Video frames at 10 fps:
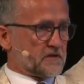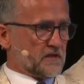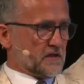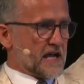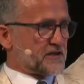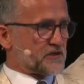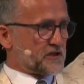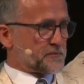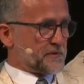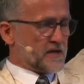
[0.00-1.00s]
The last
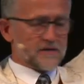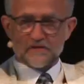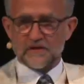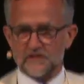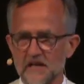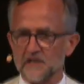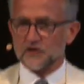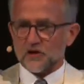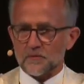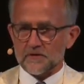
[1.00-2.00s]
judgment, right? When the
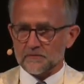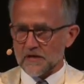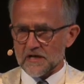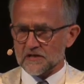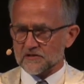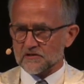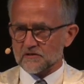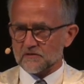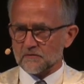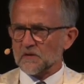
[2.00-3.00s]
dead shall be
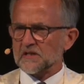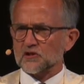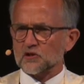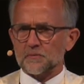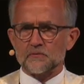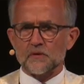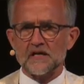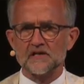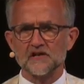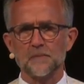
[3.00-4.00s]
raised. The witnesses will be
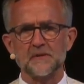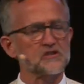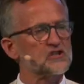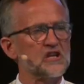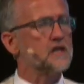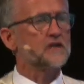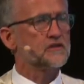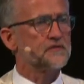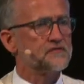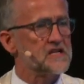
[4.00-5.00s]
raised up and stand
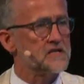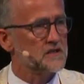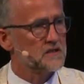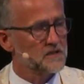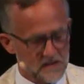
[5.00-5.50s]
on their feet.